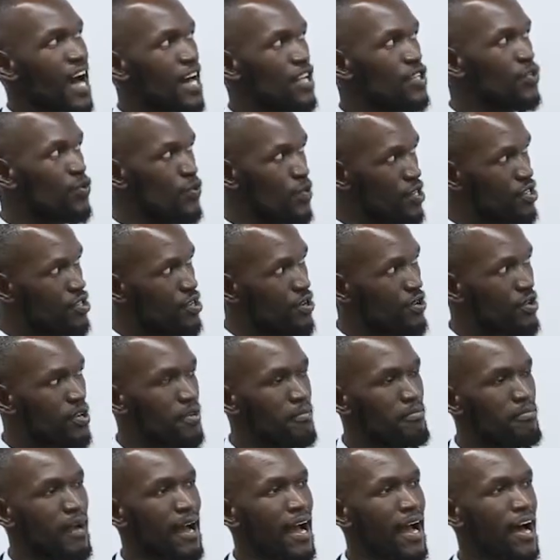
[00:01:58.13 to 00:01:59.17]
as we talk
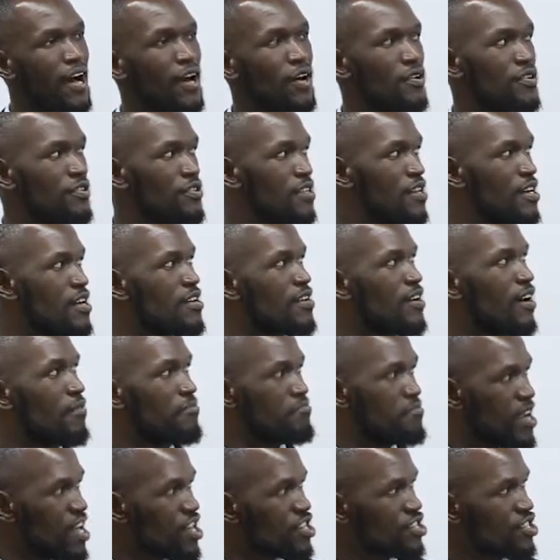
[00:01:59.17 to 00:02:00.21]
about
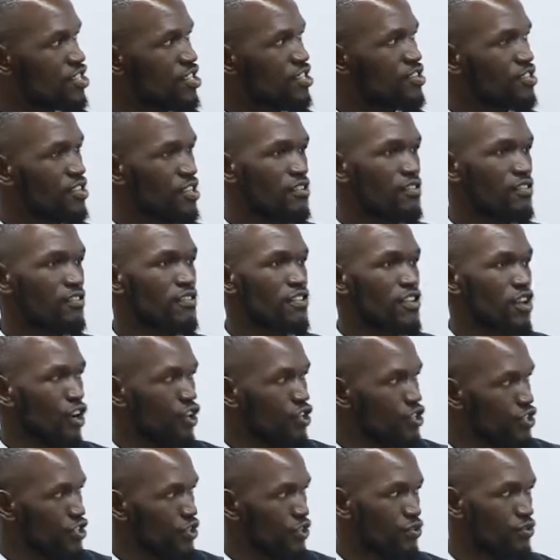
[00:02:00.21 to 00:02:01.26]
missions and
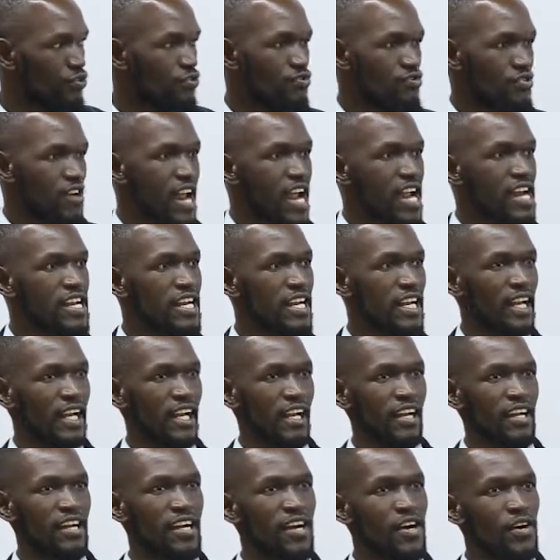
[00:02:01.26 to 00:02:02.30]
theological
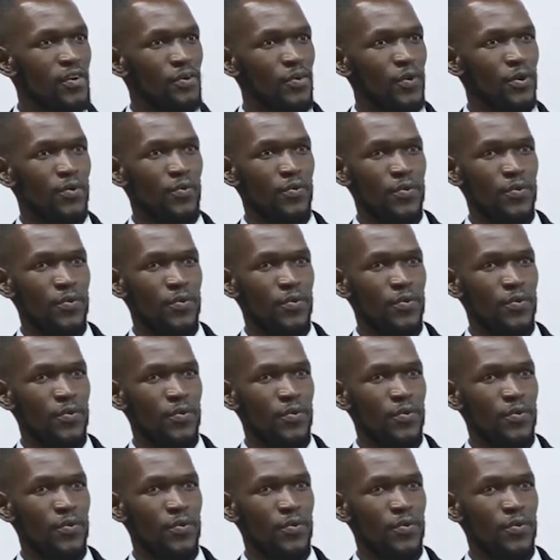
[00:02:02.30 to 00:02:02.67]
training, we,